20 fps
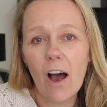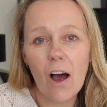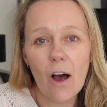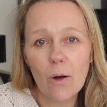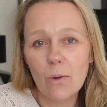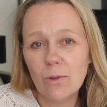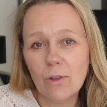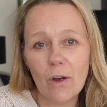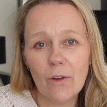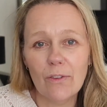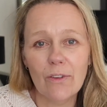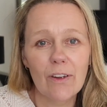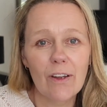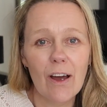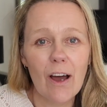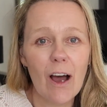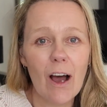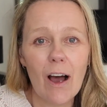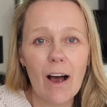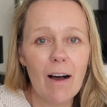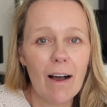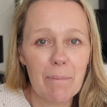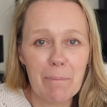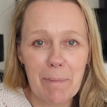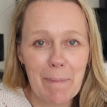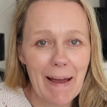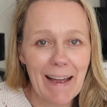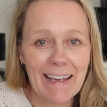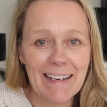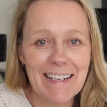Hold on, I'll
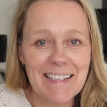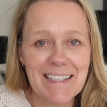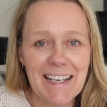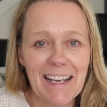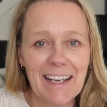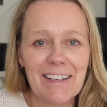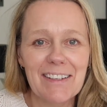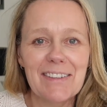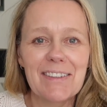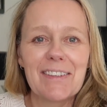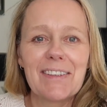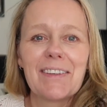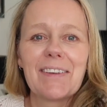be back in a second.